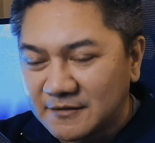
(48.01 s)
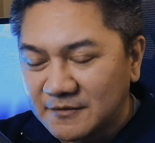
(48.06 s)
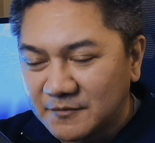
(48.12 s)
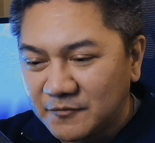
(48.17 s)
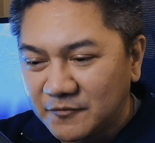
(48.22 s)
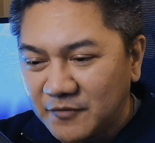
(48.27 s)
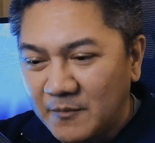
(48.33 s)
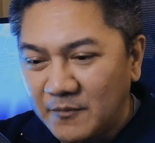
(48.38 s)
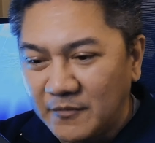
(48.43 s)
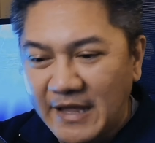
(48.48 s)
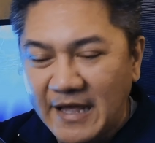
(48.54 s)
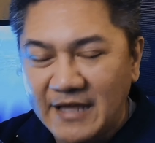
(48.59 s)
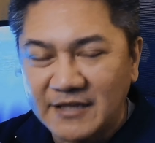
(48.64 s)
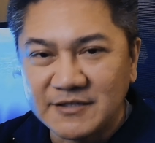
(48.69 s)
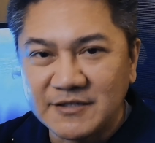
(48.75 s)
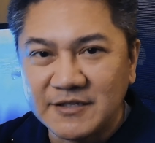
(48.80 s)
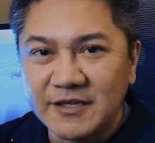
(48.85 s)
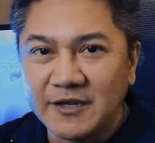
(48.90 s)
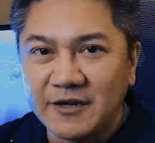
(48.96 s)
From
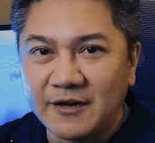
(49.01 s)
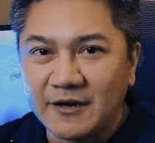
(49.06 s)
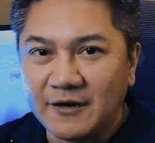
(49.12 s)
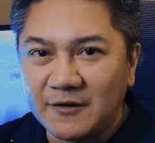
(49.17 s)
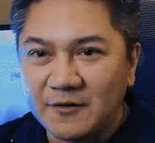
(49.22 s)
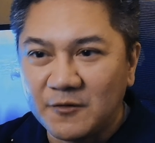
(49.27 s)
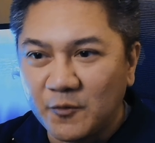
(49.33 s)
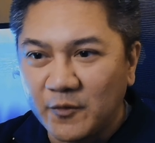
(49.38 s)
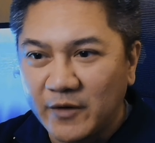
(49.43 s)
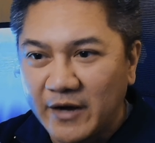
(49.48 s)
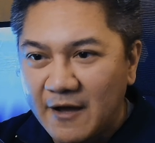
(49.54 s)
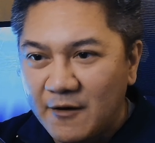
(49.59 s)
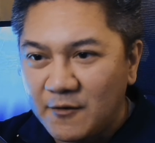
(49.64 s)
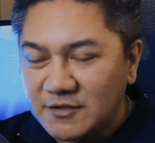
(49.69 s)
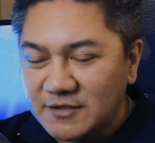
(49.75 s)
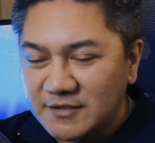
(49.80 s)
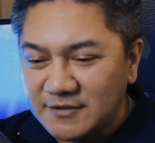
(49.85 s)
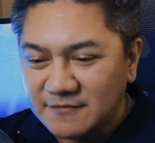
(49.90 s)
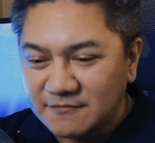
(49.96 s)
last year when I
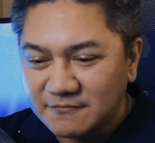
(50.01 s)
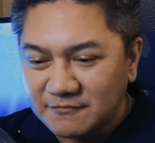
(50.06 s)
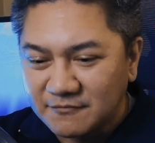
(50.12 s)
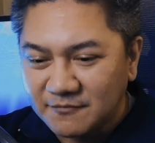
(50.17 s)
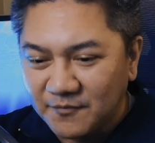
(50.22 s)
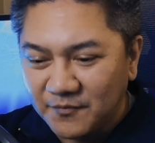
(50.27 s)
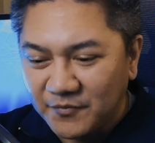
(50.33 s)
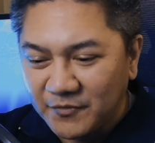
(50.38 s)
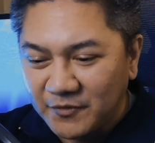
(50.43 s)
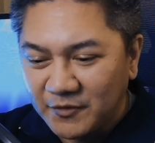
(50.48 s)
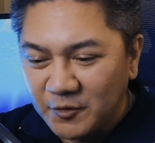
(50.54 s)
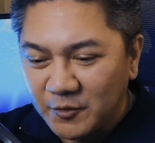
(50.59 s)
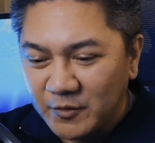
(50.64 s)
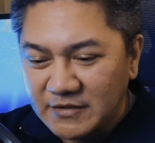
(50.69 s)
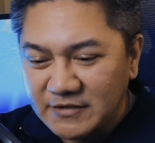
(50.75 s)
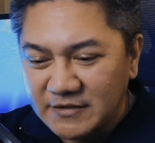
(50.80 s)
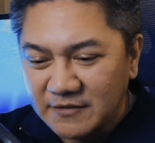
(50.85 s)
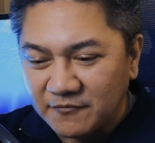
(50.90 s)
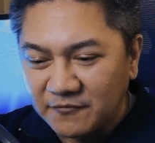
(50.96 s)
was
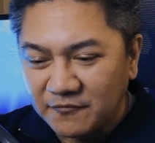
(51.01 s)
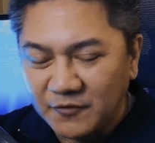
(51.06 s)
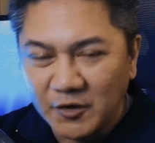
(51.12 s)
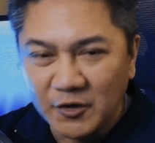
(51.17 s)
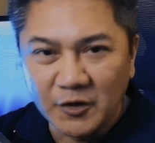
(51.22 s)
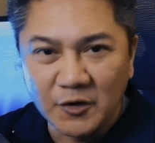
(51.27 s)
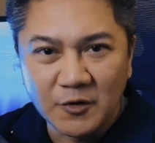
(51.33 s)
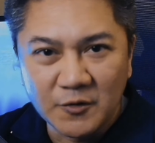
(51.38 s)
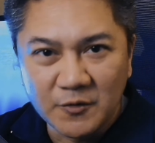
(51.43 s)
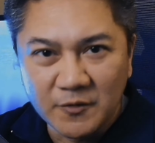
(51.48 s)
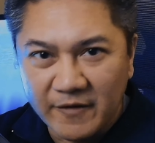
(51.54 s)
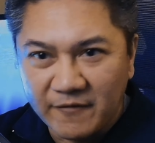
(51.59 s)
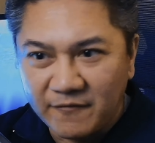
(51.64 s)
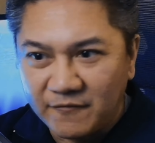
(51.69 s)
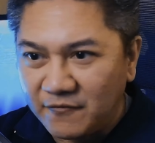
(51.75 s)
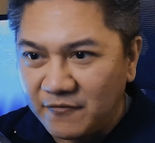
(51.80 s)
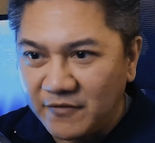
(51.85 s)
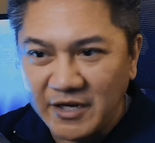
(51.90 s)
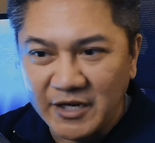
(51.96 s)
doing some photo and
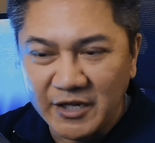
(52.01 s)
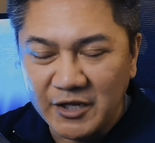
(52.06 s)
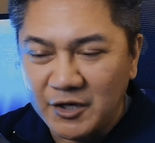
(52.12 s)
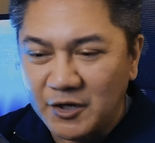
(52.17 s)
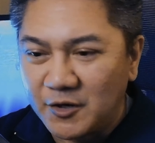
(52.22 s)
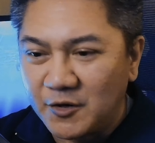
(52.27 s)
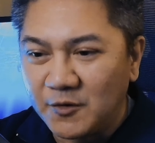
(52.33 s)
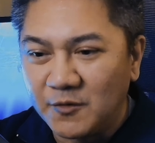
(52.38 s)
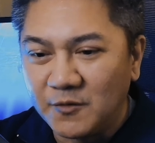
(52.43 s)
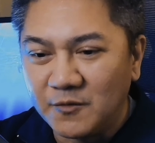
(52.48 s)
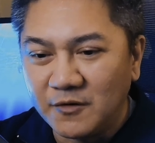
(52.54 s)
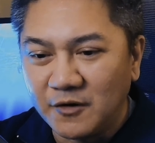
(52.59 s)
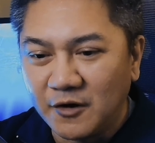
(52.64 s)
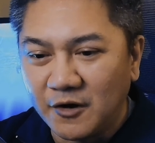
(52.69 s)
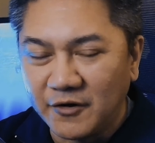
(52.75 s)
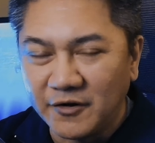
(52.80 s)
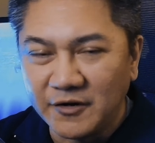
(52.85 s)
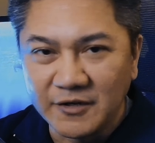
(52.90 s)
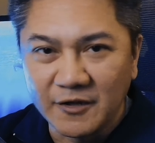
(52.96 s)
video
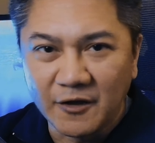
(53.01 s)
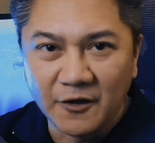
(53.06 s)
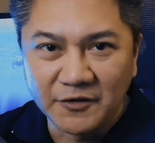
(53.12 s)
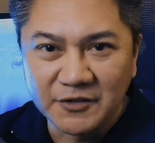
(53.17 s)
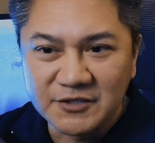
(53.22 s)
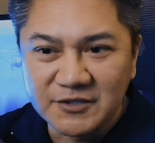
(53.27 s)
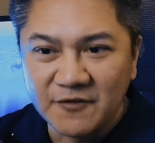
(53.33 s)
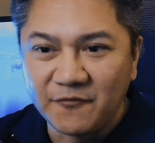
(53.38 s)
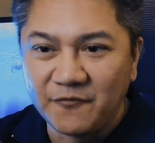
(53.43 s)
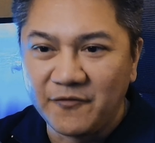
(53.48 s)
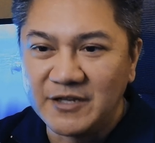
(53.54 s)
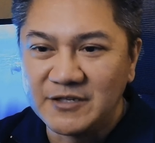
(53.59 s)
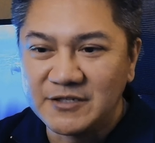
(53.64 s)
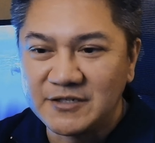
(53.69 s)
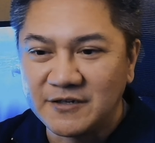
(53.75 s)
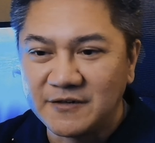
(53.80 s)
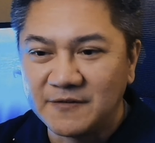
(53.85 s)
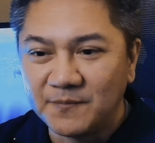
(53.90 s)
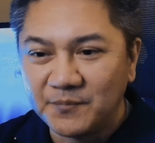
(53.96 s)
on all this convention,